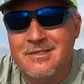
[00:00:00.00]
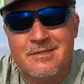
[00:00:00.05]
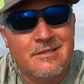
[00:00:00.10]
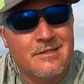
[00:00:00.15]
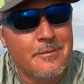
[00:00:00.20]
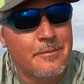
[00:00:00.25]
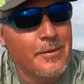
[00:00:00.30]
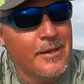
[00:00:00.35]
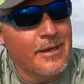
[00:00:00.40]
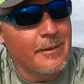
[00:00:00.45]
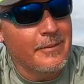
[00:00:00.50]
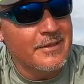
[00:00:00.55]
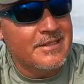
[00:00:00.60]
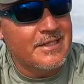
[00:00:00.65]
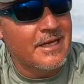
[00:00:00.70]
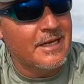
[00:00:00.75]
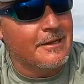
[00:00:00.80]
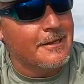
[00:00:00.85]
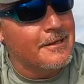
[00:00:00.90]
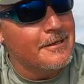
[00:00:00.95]
Mississippi. And let me
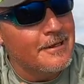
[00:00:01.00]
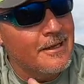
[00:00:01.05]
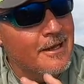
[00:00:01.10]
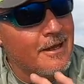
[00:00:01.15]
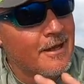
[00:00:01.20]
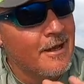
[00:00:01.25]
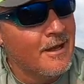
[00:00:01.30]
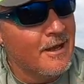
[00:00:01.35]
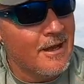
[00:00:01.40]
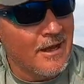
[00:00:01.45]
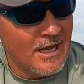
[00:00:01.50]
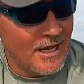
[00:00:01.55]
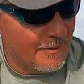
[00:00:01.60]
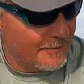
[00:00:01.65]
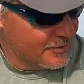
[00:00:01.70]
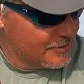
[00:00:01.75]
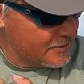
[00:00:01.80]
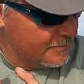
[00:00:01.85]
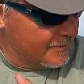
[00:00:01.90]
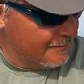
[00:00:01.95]
tell you,
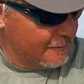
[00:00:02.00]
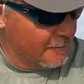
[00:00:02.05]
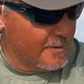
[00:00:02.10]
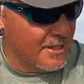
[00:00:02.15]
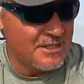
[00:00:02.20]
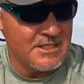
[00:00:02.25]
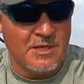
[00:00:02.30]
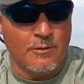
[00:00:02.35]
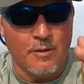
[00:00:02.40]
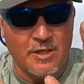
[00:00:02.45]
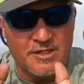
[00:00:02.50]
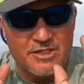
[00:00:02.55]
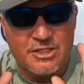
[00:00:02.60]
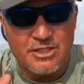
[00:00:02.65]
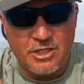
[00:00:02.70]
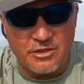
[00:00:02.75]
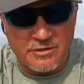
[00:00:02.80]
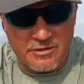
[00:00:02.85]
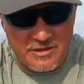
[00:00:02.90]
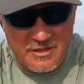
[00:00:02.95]
there's some information I want to
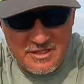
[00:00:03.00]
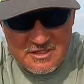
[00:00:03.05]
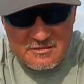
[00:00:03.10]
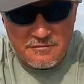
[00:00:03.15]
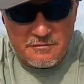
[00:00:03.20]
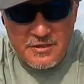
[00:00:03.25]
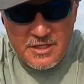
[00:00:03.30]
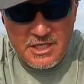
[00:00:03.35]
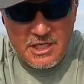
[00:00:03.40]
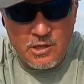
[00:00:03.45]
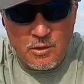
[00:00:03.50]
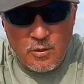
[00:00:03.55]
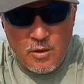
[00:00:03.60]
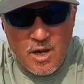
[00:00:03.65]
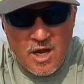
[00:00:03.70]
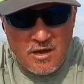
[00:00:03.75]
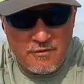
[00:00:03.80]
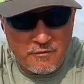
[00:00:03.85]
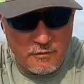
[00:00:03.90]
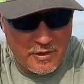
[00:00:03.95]
start this video
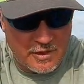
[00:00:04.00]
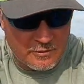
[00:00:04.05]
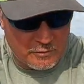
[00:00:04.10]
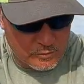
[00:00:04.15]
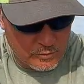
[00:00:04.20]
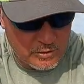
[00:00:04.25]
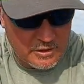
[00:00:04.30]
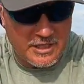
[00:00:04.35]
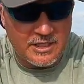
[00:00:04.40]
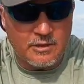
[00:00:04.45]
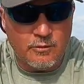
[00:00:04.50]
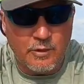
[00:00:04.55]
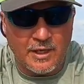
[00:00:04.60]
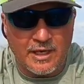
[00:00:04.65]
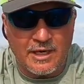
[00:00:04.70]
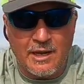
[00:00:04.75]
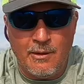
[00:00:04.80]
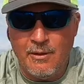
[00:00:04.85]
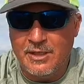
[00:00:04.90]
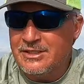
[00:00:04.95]
off with really
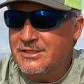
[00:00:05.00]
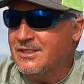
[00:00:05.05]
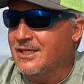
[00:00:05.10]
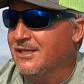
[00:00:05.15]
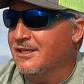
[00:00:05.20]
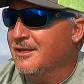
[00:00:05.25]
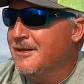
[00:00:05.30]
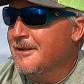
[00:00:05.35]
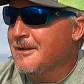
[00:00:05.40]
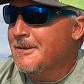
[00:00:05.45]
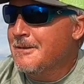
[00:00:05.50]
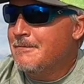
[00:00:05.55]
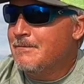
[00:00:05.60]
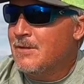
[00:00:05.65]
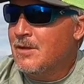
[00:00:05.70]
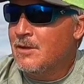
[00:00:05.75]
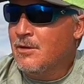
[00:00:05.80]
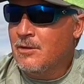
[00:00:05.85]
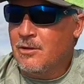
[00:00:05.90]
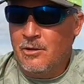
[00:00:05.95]
quick. I want you to
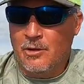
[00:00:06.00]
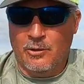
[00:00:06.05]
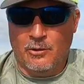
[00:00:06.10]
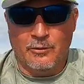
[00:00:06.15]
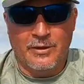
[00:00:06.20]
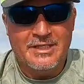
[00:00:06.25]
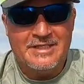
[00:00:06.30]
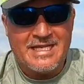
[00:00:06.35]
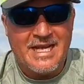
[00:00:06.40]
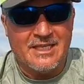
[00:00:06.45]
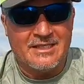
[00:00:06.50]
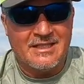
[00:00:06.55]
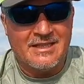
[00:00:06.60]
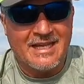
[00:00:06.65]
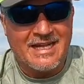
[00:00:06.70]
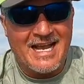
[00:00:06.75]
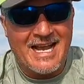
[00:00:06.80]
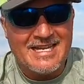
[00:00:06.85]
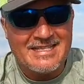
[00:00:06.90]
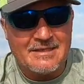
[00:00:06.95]
reach out to
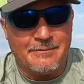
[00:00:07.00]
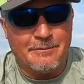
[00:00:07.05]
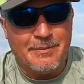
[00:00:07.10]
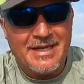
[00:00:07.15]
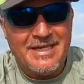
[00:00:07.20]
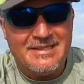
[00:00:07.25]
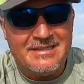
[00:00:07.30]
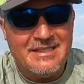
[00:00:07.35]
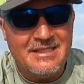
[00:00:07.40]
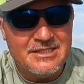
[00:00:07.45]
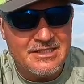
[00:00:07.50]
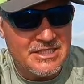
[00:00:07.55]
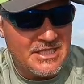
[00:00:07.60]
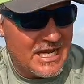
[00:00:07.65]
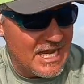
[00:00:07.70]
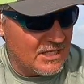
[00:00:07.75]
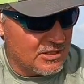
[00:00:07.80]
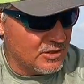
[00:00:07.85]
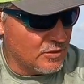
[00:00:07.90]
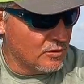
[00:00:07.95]
the guys at
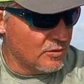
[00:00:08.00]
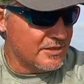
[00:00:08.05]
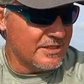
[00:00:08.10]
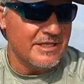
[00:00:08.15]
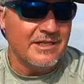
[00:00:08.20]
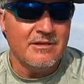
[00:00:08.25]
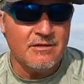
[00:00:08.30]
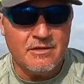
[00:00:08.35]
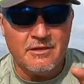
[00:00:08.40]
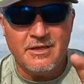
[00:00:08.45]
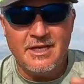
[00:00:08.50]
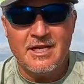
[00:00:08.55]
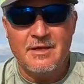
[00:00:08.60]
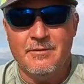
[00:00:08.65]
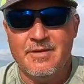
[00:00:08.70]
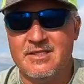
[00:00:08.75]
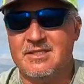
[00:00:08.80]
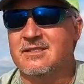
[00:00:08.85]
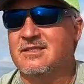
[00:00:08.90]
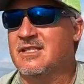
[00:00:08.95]
PTG Outdoors here in
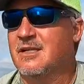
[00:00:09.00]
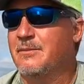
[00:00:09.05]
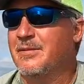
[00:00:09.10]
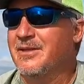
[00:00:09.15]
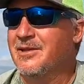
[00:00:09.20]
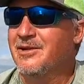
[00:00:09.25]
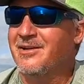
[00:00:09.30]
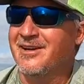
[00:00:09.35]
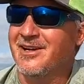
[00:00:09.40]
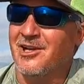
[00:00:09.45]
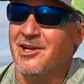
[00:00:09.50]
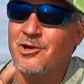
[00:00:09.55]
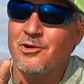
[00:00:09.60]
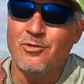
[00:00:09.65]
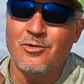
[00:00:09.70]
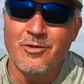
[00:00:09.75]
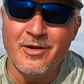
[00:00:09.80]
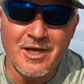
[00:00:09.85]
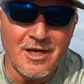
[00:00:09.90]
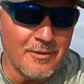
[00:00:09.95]
Grenada, Mississippi. They're an
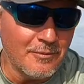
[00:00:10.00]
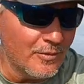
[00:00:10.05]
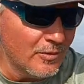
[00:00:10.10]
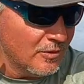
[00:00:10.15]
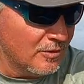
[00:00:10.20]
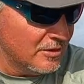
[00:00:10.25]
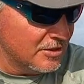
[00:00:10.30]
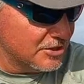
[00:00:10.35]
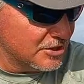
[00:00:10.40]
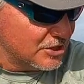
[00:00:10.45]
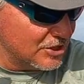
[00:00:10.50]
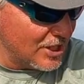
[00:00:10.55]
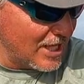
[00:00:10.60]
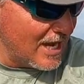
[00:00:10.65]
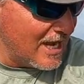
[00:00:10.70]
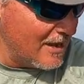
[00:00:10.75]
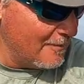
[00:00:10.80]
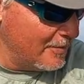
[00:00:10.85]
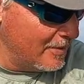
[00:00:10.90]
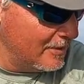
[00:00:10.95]
incredible
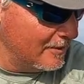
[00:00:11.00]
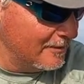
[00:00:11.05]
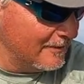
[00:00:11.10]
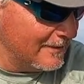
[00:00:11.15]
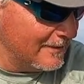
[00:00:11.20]
shop